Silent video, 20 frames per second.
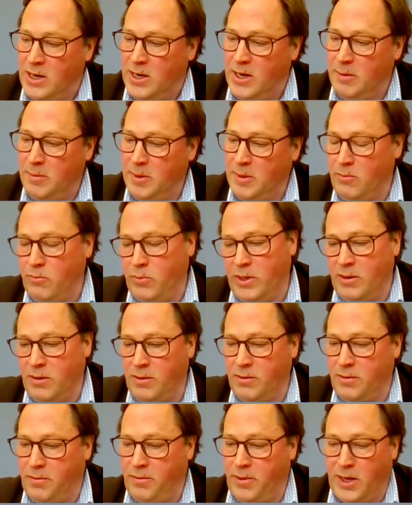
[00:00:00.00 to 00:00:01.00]
I mean, we
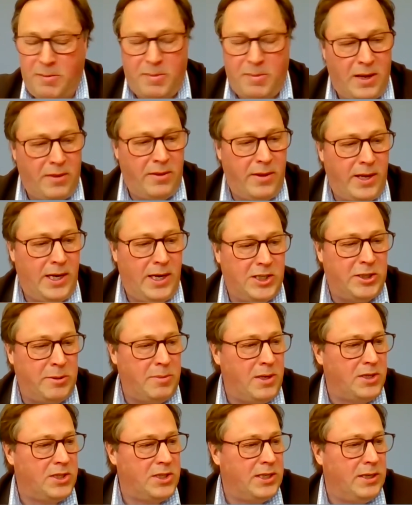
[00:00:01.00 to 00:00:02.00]
could think about the
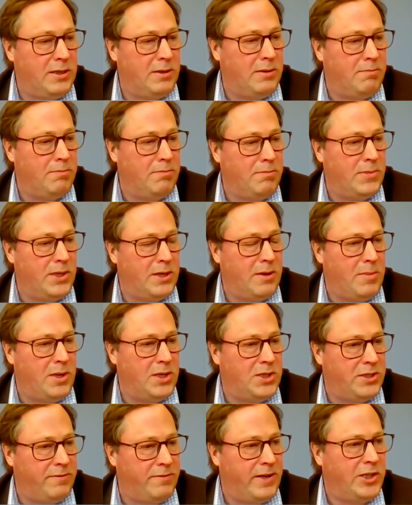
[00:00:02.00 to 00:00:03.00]
HMRC,
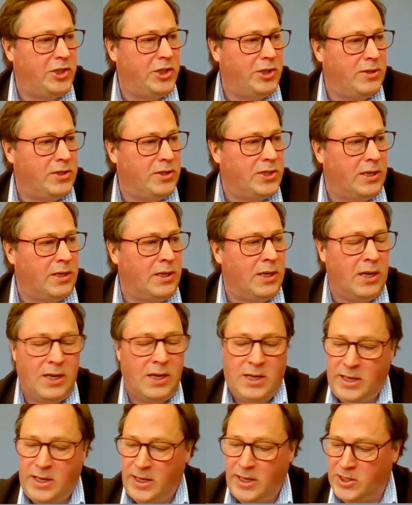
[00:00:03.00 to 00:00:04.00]
motivations and
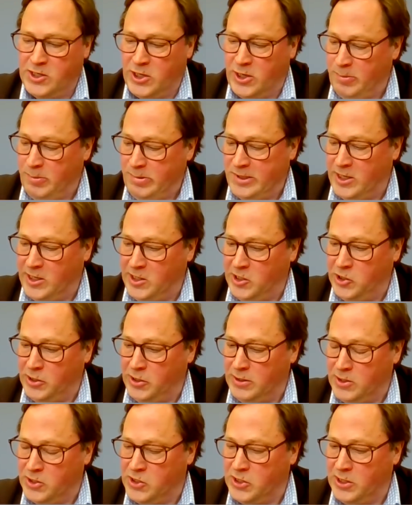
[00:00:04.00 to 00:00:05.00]

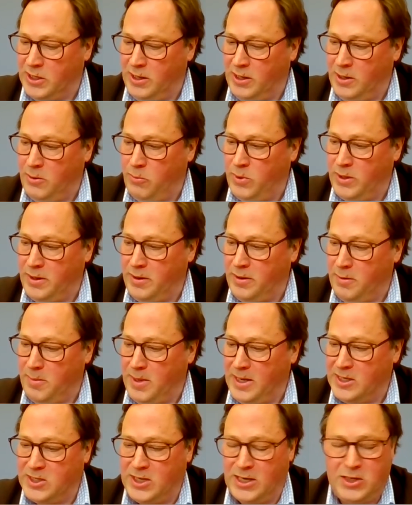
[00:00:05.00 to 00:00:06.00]
interpretations. Whether they
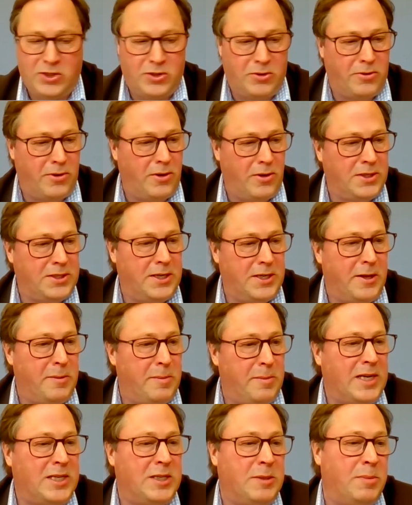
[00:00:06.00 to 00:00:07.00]
make sense or not is another
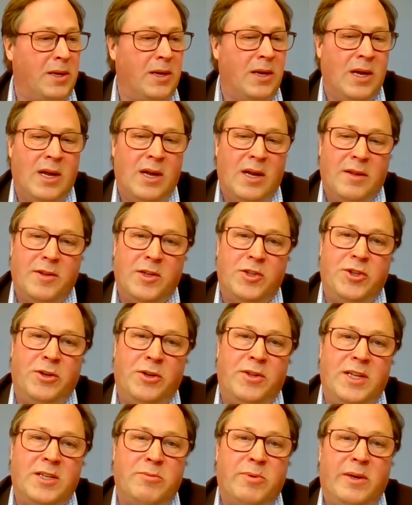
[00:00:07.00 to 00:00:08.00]
matter. But the
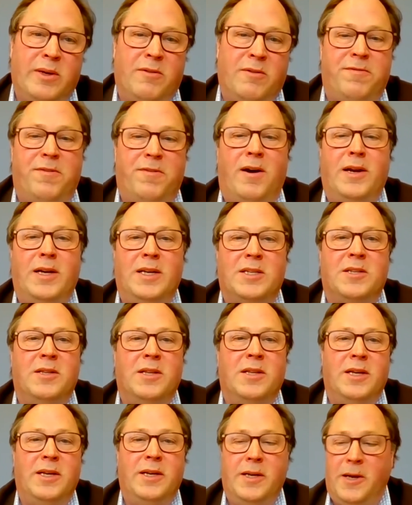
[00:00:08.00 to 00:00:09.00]
truth is, we will fight
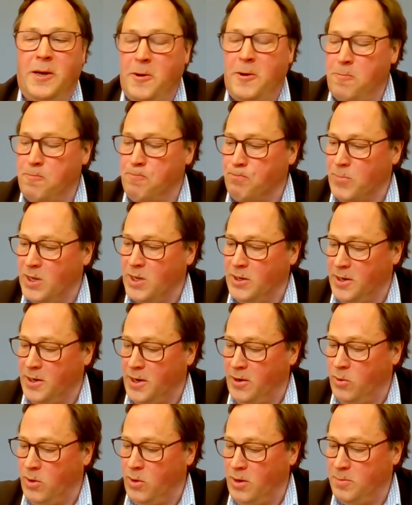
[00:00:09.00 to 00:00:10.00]
the,
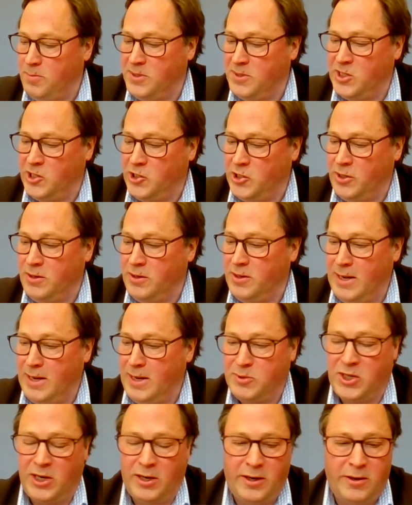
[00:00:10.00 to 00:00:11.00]
opposition
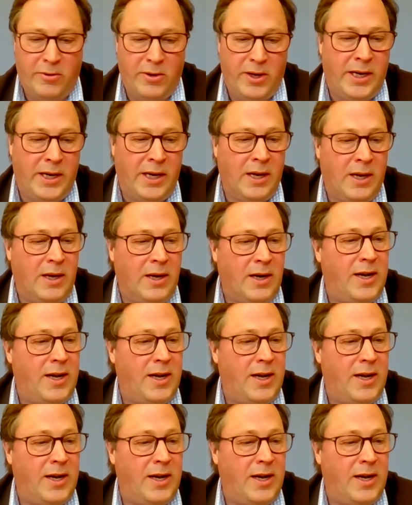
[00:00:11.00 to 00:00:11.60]
absolutely.